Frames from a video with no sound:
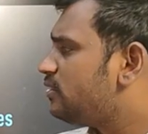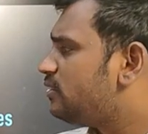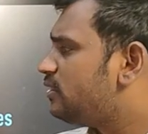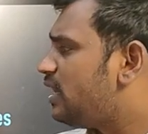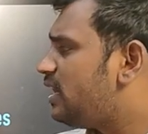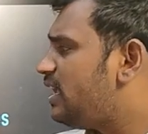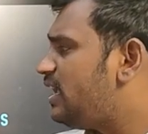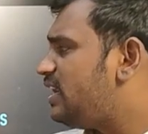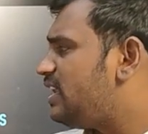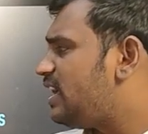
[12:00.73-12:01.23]

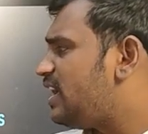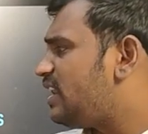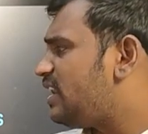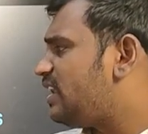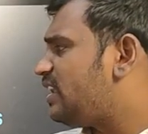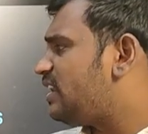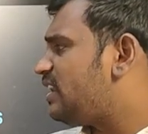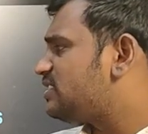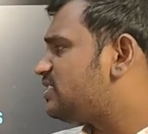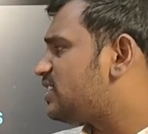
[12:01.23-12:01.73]
The linear
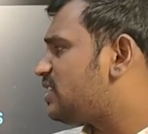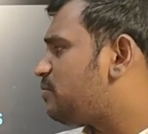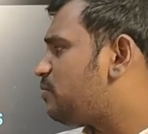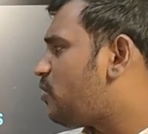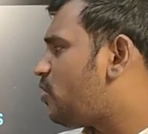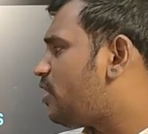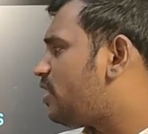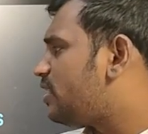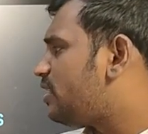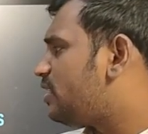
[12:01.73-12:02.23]
regression
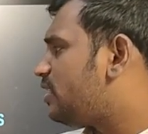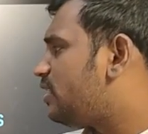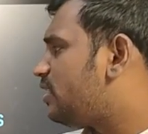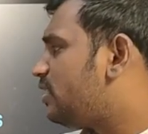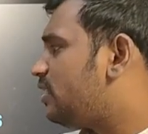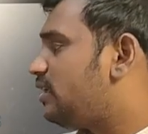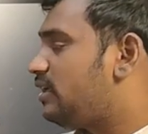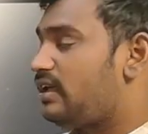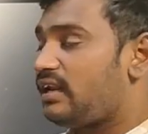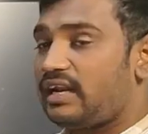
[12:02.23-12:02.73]

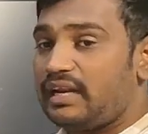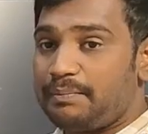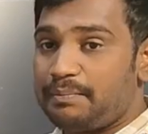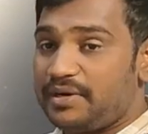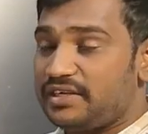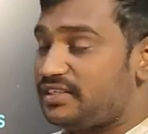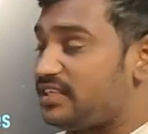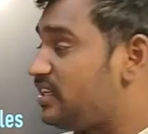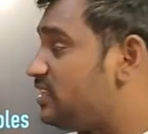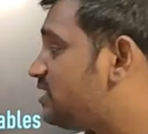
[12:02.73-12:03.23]
model
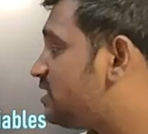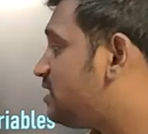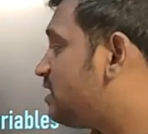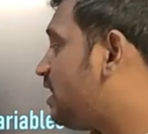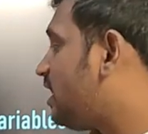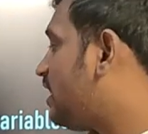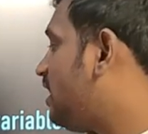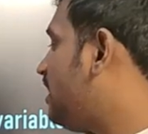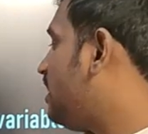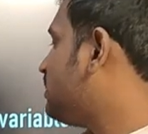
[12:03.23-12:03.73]
represents
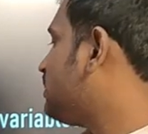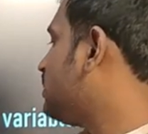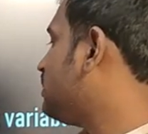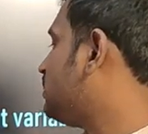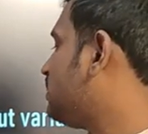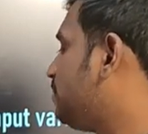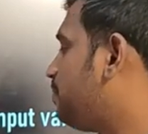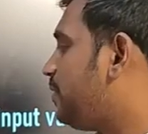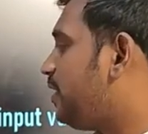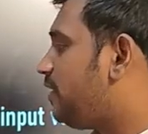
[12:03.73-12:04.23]
the
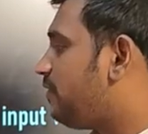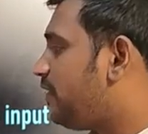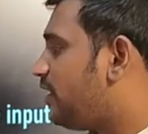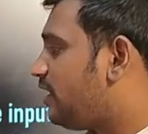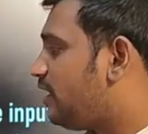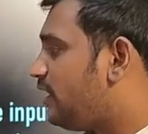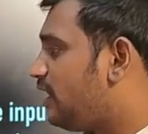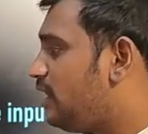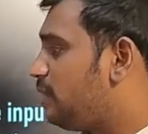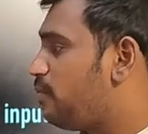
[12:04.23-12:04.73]
relationship
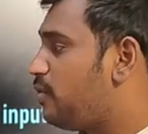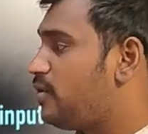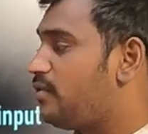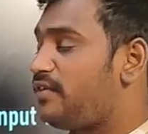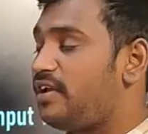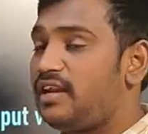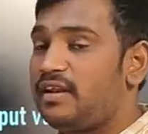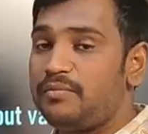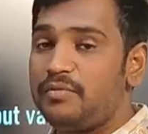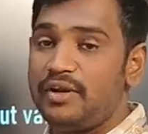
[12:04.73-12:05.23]
between input
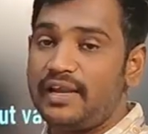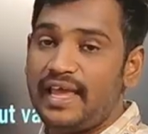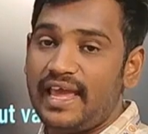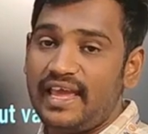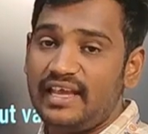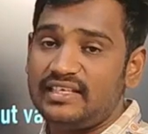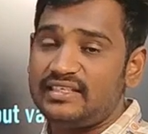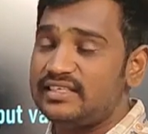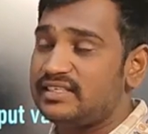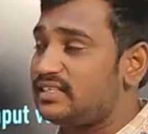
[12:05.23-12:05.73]
variable
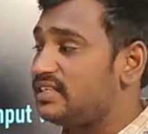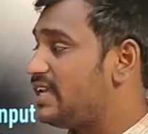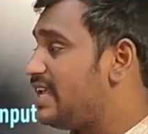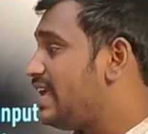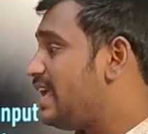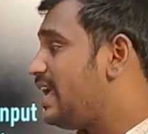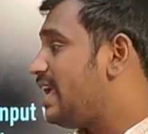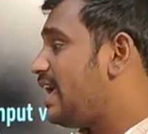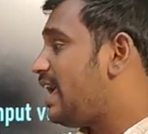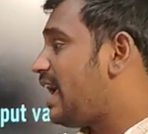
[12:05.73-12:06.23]
x
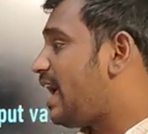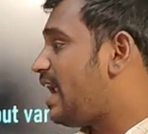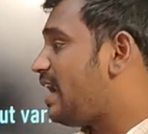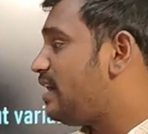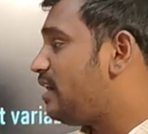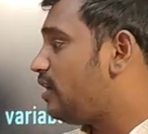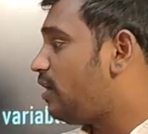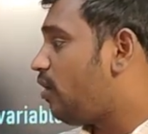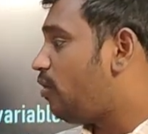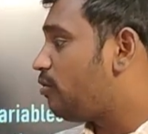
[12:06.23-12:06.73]

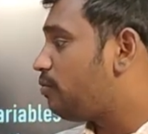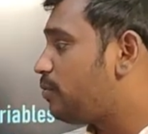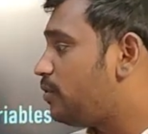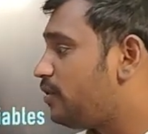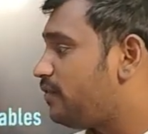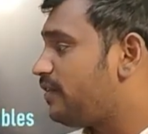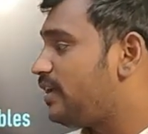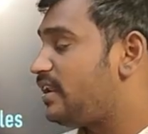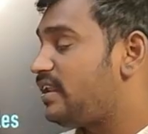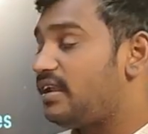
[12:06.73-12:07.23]
and
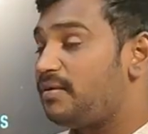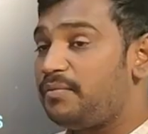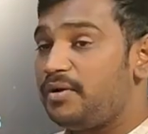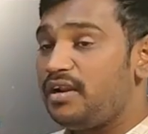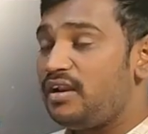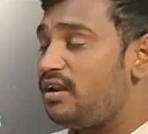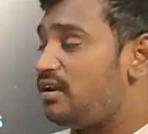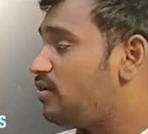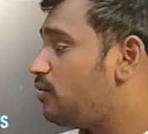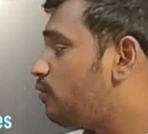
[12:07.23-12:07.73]
output
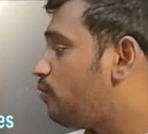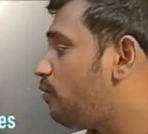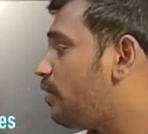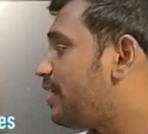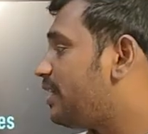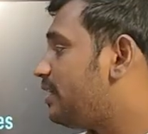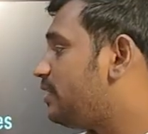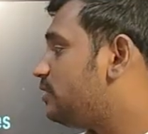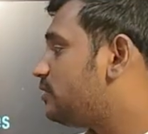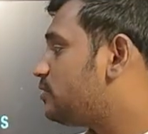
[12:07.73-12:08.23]
variable
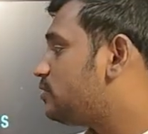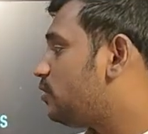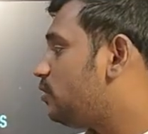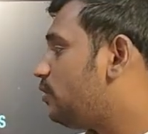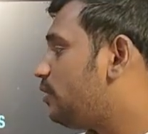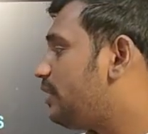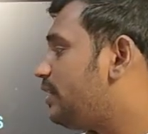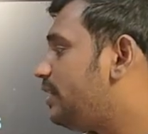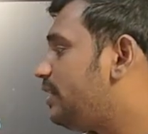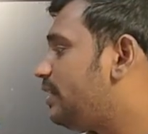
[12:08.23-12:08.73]
y.
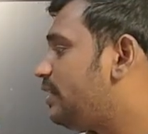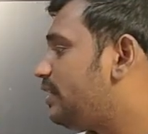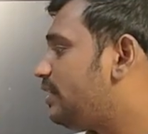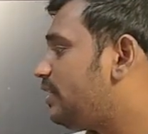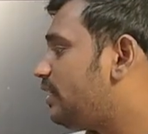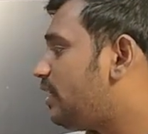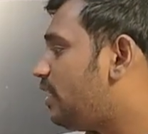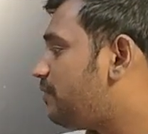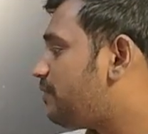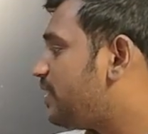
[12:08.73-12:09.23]
So
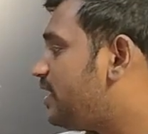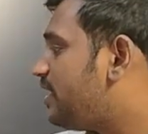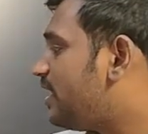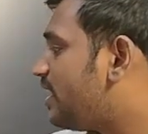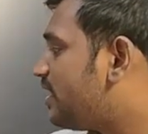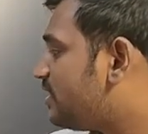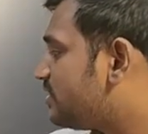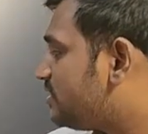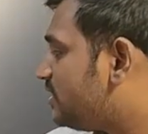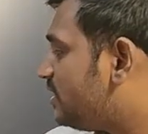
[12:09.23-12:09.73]
of a
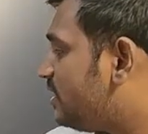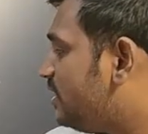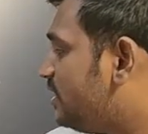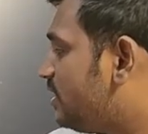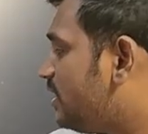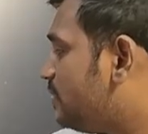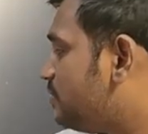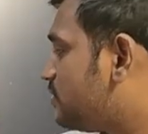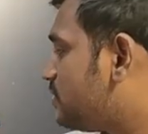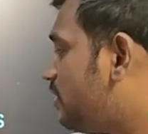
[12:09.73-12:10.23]
data set
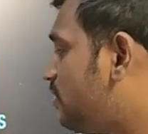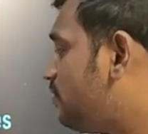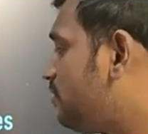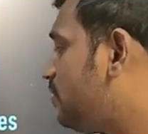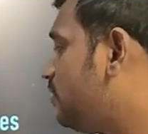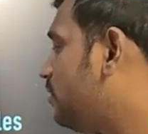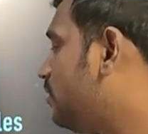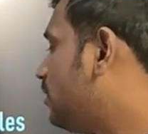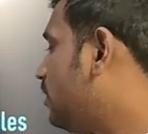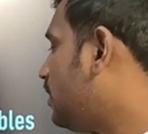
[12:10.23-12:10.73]
in terms
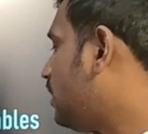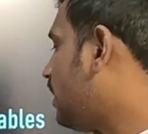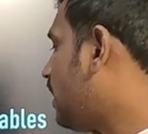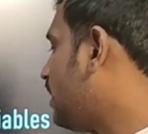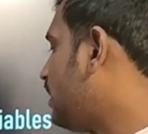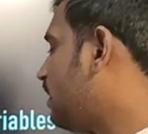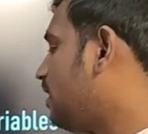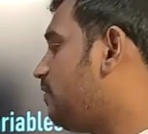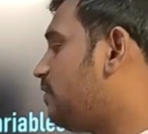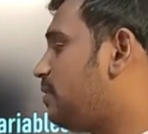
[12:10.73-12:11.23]
of
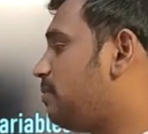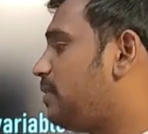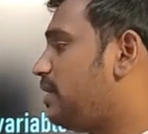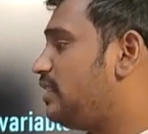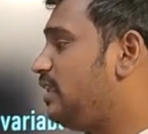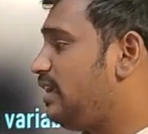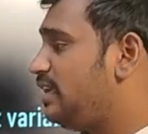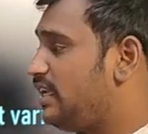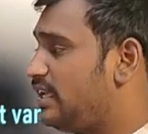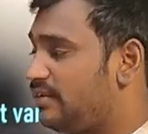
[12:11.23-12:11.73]
line given
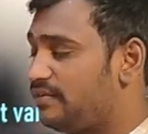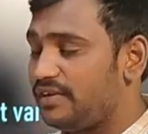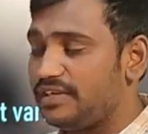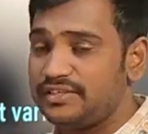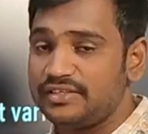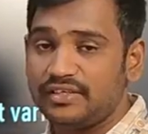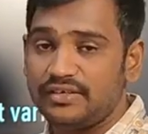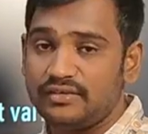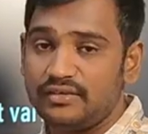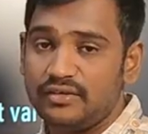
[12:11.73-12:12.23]
by the
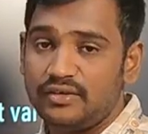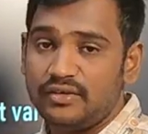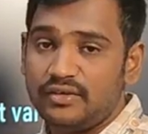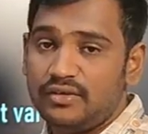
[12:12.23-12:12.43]
equation.